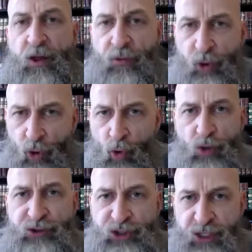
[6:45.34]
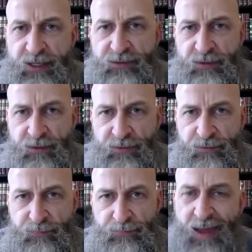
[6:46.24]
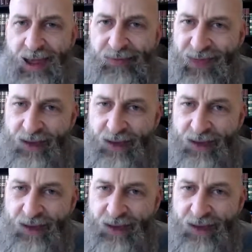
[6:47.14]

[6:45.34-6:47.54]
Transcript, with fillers: the Lord Jesus. And that's